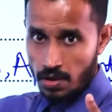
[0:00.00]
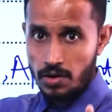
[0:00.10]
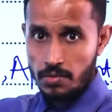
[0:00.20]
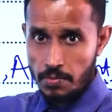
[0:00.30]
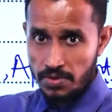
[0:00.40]

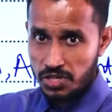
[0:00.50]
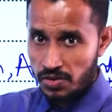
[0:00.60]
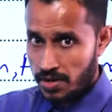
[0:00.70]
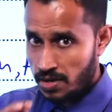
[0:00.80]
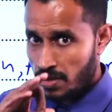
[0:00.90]
Remember,
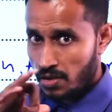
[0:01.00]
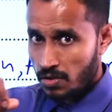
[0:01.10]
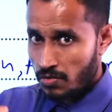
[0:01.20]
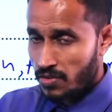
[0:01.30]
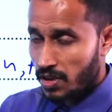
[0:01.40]
children,
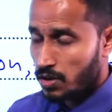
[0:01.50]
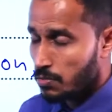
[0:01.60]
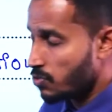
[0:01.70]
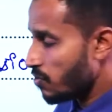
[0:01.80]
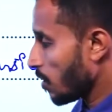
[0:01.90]
we are going to
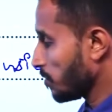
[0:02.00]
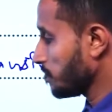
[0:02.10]
move on.